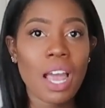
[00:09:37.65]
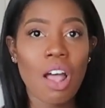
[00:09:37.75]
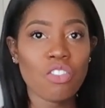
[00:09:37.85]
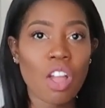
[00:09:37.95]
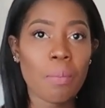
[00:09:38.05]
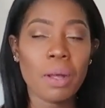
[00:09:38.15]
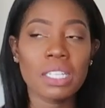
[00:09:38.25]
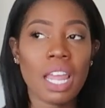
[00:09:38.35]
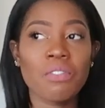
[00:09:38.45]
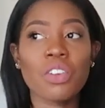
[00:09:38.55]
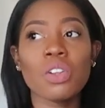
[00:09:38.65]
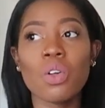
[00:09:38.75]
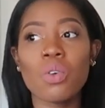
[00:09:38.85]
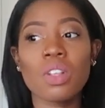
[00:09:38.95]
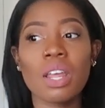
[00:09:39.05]
I'll shop online for
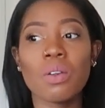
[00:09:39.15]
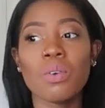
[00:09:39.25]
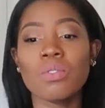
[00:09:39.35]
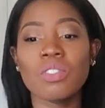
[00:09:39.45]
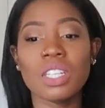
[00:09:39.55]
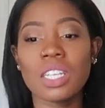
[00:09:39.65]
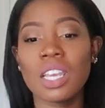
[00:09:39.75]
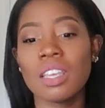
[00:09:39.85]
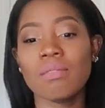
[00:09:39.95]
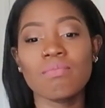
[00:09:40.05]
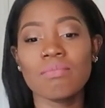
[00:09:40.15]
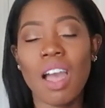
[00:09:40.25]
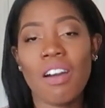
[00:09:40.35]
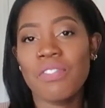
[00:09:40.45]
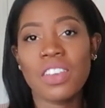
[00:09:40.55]
clothes.
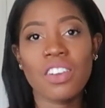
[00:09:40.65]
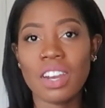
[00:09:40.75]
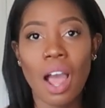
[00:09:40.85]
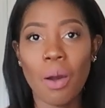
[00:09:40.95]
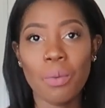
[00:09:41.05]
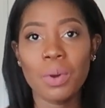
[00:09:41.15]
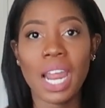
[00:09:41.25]
I'll figure it out.